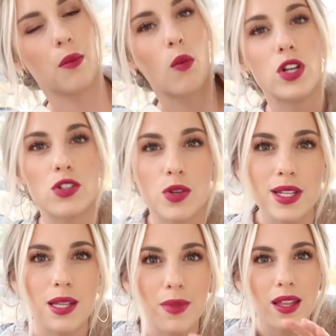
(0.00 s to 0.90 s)
when you're
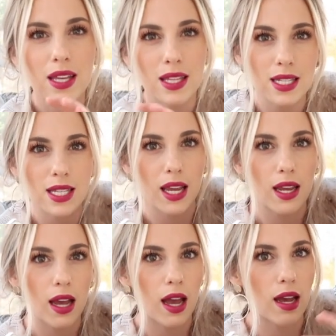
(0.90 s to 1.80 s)
doing something like this,
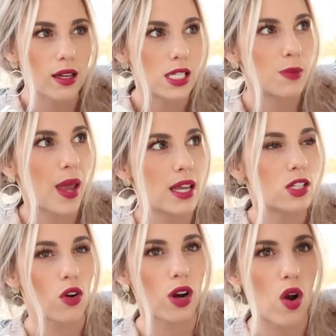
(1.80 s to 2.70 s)
like a
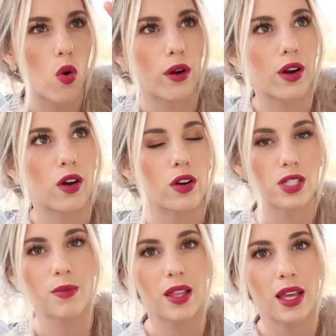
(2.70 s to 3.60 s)
space or a corner
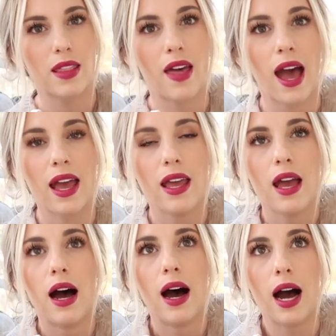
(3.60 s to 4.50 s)
or something like that,
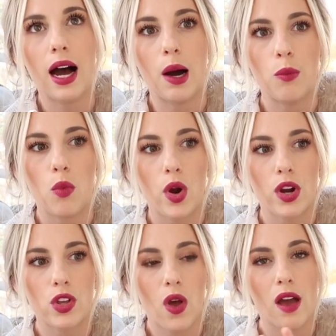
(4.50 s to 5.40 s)

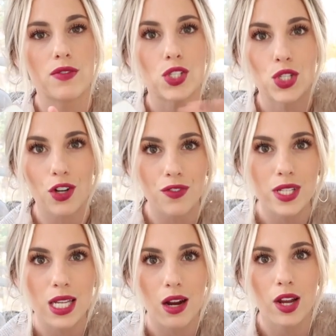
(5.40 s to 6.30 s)
where you have
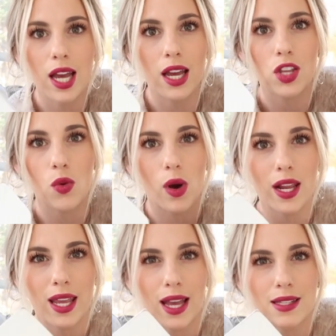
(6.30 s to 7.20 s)
surface area, you
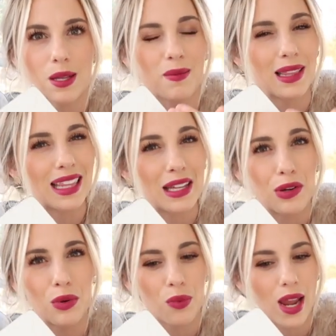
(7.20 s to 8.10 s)
want to get some
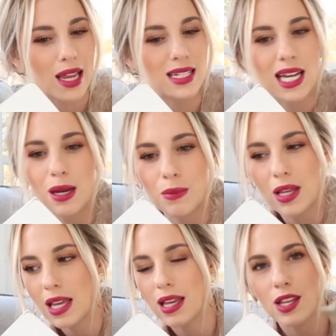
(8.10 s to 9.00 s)
little
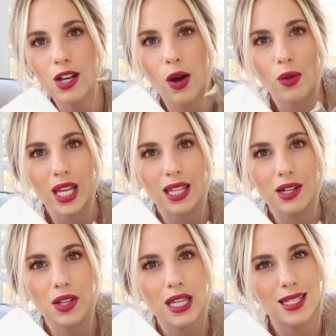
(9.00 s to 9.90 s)
random, you know, like
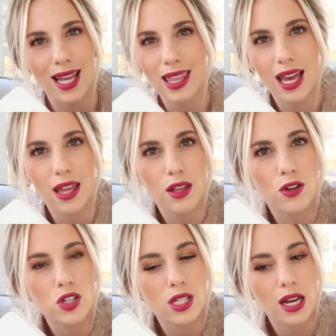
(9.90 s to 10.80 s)
little things like that that
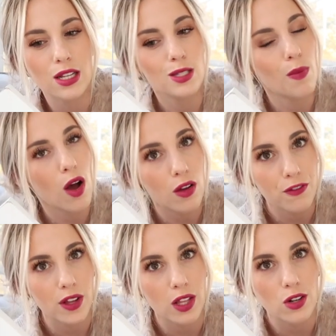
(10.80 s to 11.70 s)
are just kind of small
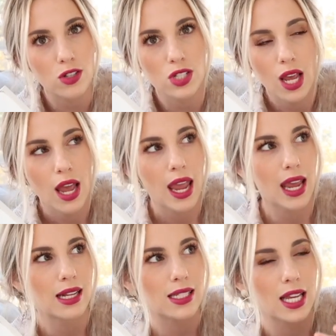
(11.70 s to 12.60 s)
fillers,
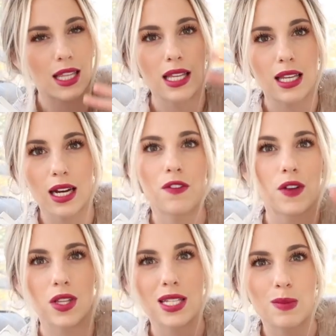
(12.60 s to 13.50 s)
and it's like gonna
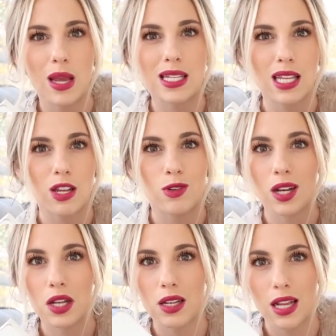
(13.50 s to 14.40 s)
fill the space that you
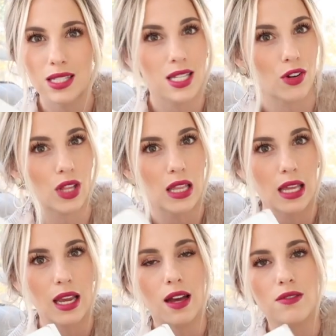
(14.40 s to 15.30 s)
didn't necessarily
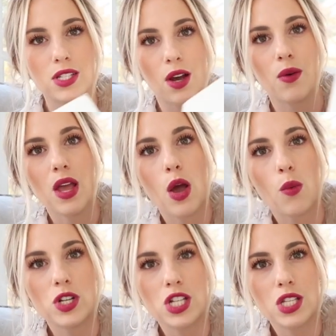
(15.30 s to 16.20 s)
think of. So
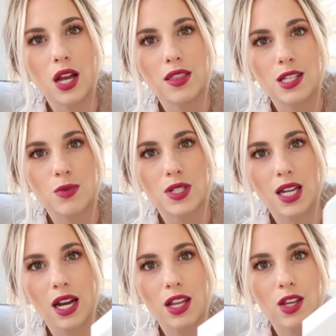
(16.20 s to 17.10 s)
we just thought this
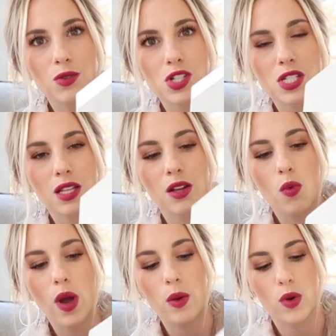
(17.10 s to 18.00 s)
was kind of cute. It's just a
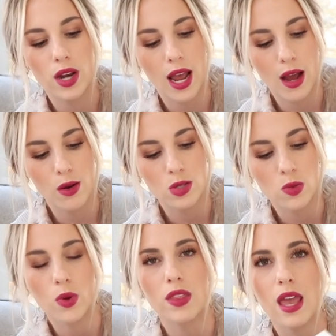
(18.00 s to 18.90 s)
little white wooden
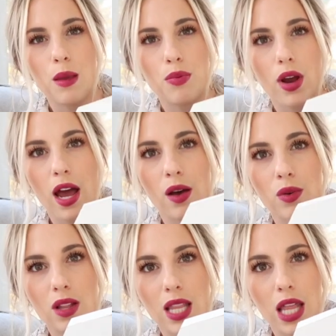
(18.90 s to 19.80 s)
house with a
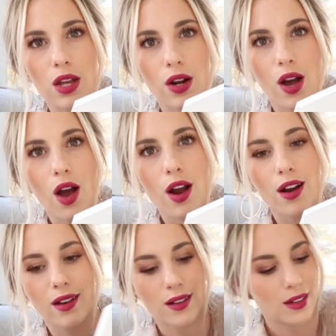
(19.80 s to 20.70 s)
brown leather
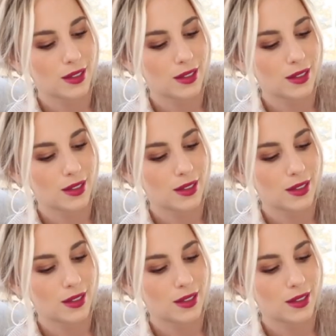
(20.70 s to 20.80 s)
heart.